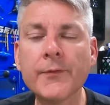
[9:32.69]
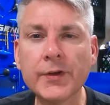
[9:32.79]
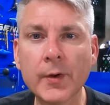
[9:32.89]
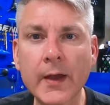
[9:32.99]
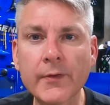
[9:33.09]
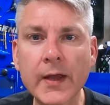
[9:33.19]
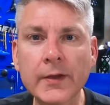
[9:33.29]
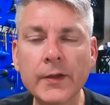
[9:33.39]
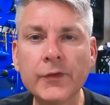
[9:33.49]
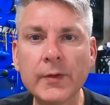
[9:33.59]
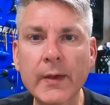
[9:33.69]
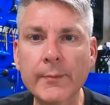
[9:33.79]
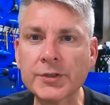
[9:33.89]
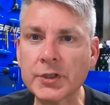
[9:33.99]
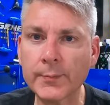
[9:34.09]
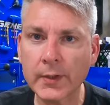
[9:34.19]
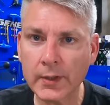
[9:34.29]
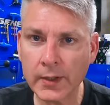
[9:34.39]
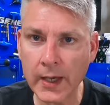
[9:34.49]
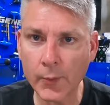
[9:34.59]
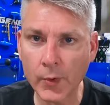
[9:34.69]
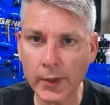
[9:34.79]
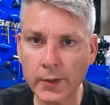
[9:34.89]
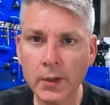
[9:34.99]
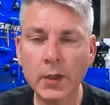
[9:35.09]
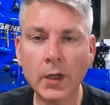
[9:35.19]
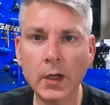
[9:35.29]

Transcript: If you don't have an ITC membership, get one.